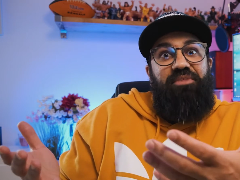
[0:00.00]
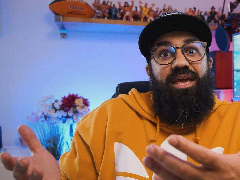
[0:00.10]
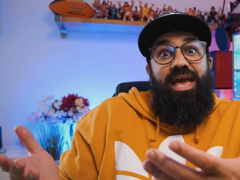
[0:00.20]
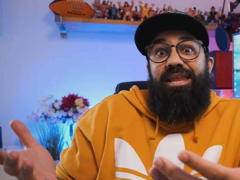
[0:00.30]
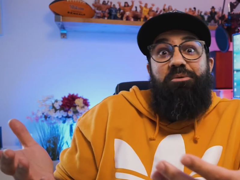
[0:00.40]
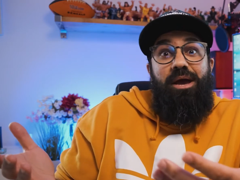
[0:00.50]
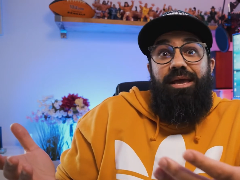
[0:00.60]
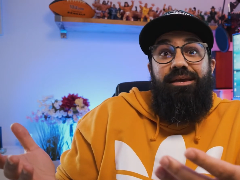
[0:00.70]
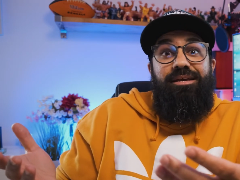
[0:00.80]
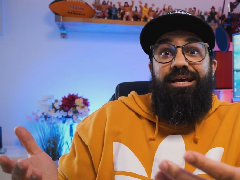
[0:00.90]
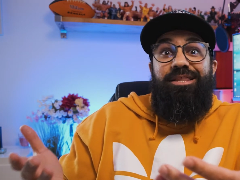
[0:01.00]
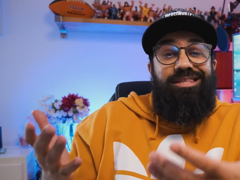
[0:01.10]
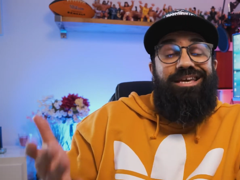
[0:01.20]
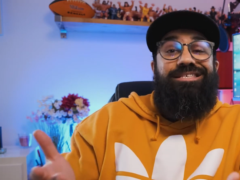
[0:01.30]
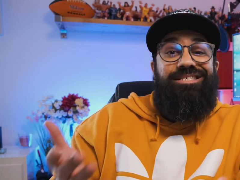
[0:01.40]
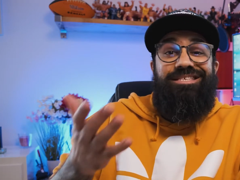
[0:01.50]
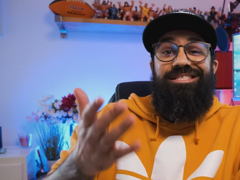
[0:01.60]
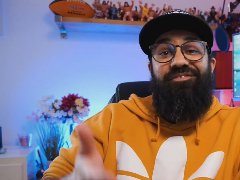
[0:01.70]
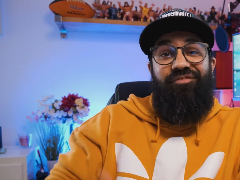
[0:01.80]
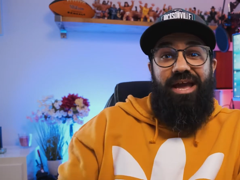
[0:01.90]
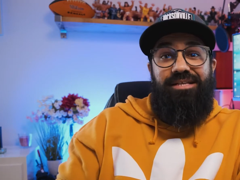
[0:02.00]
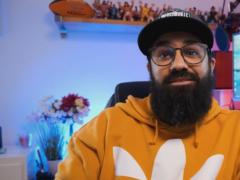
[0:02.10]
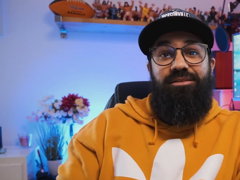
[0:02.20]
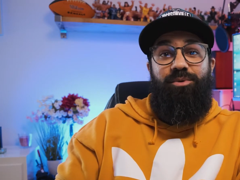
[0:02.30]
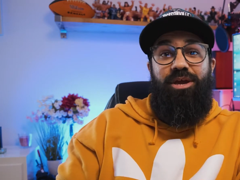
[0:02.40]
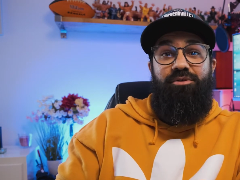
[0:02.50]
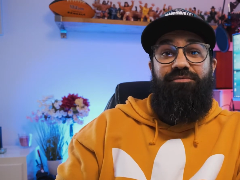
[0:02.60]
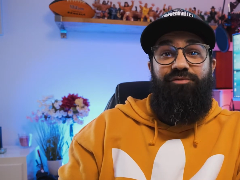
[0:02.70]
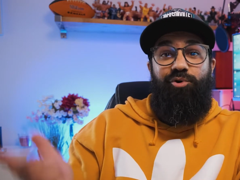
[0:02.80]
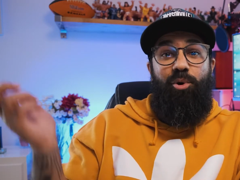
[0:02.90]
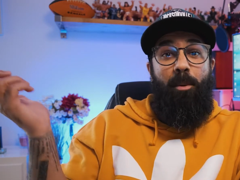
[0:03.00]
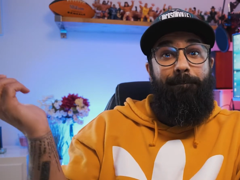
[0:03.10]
Anyway, this is the effect that we're going for.